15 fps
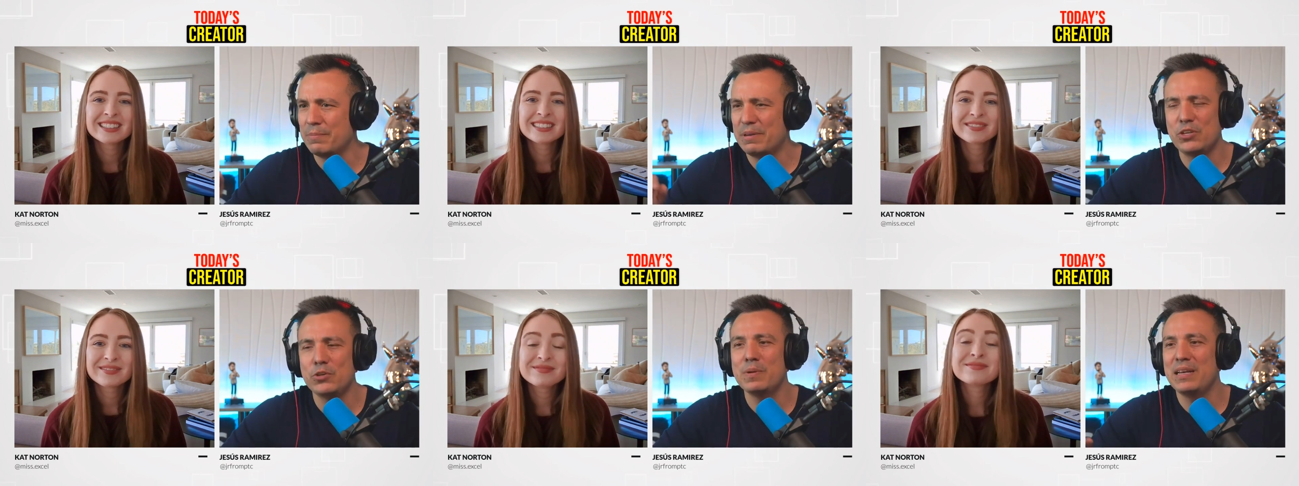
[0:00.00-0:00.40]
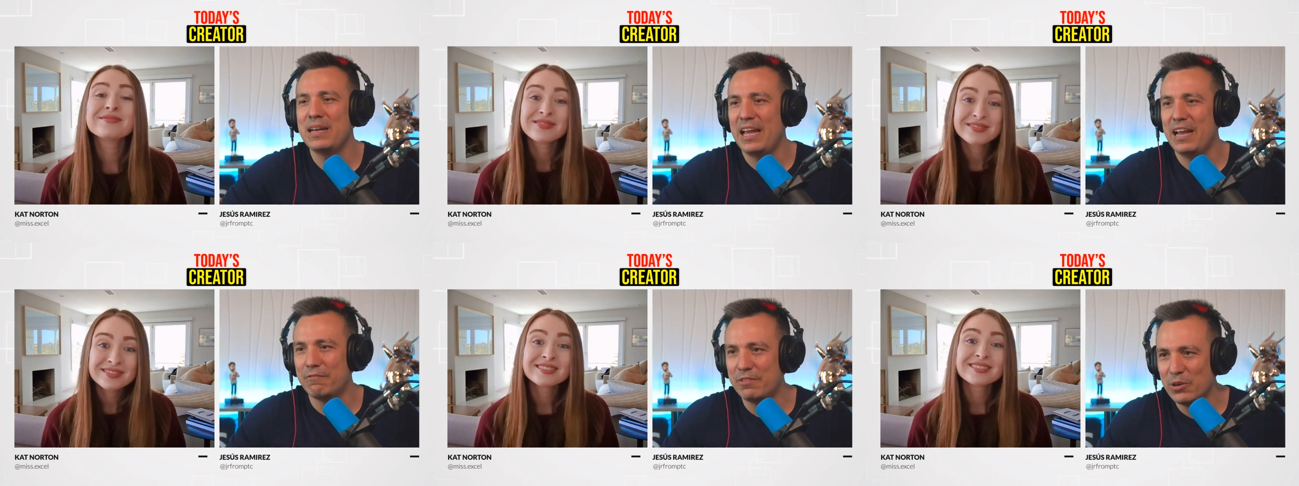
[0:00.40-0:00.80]
Speaker 1: I mean, you've
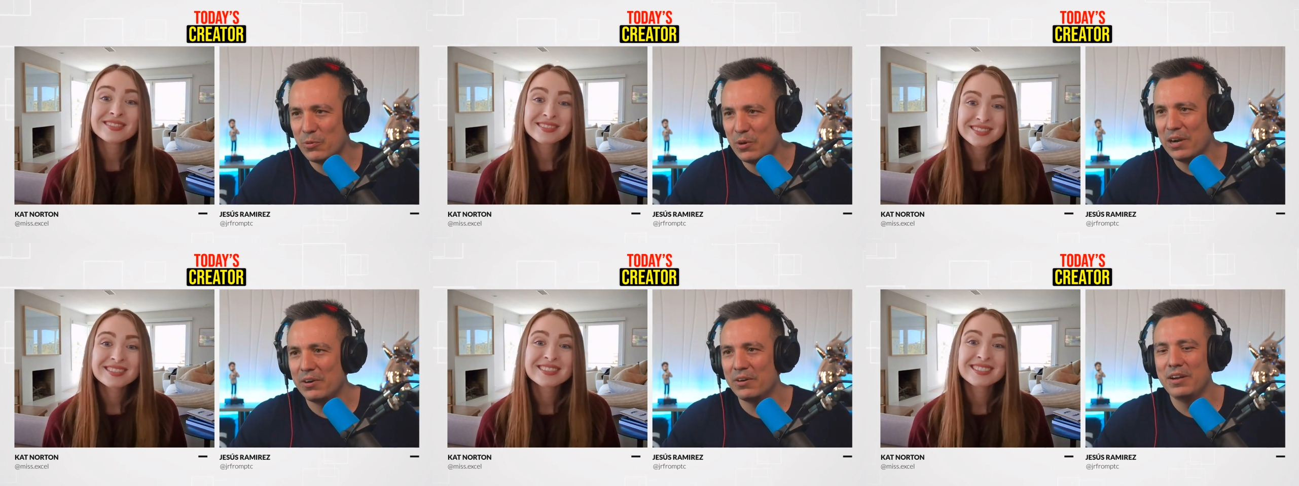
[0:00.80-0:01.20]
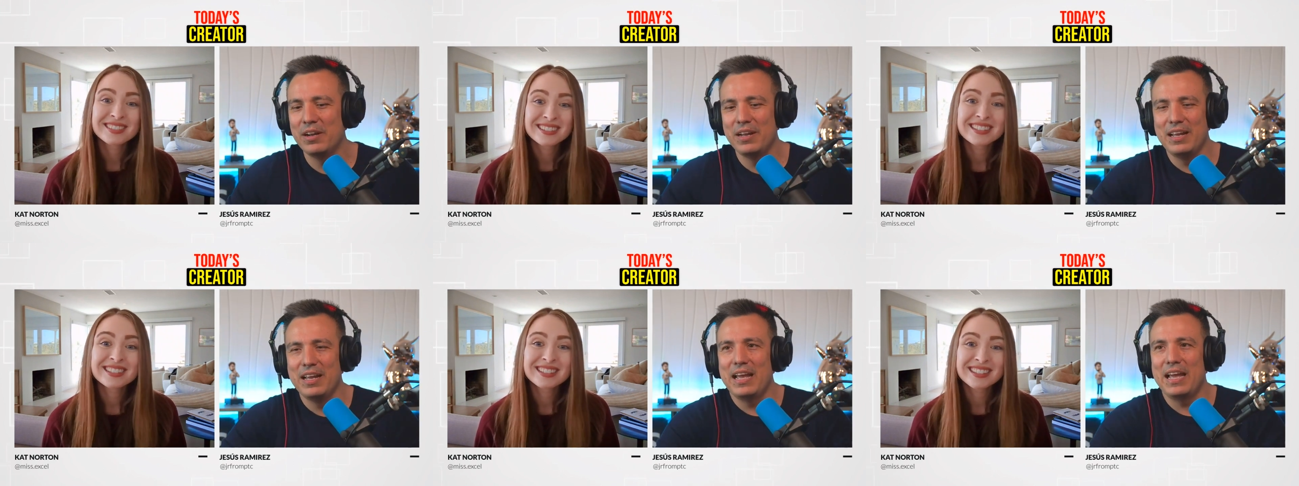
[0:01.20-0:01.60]
been everywhere.
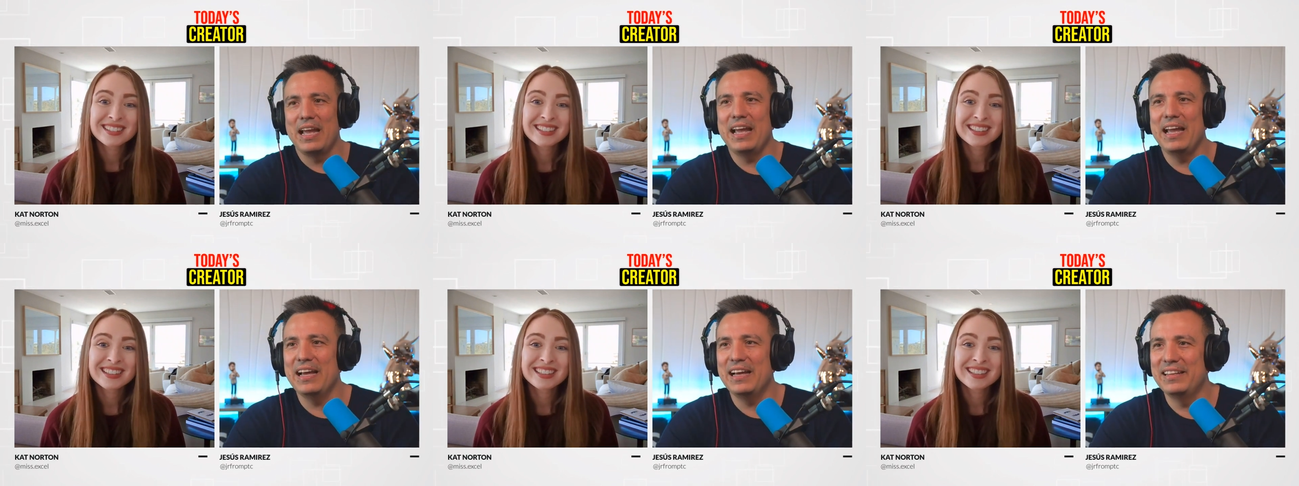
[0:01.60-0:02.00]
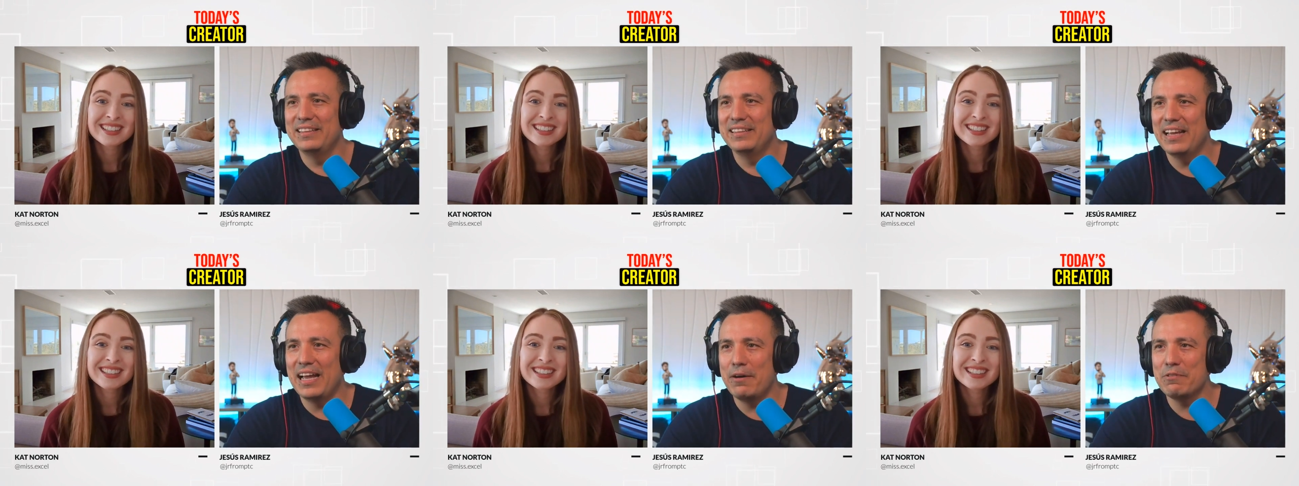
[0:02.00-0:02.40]

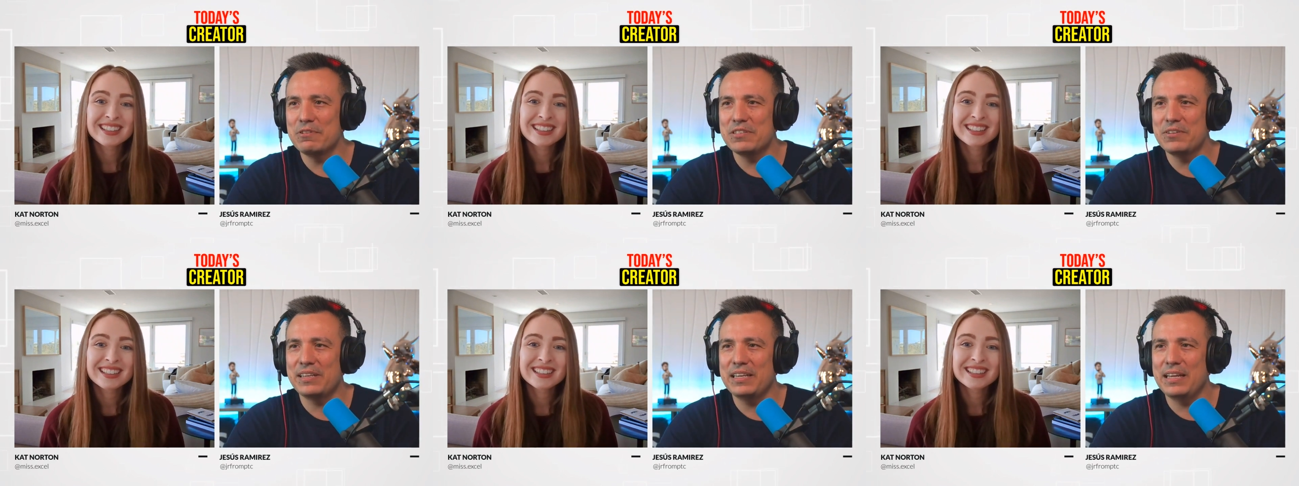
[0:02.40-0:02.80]
And I was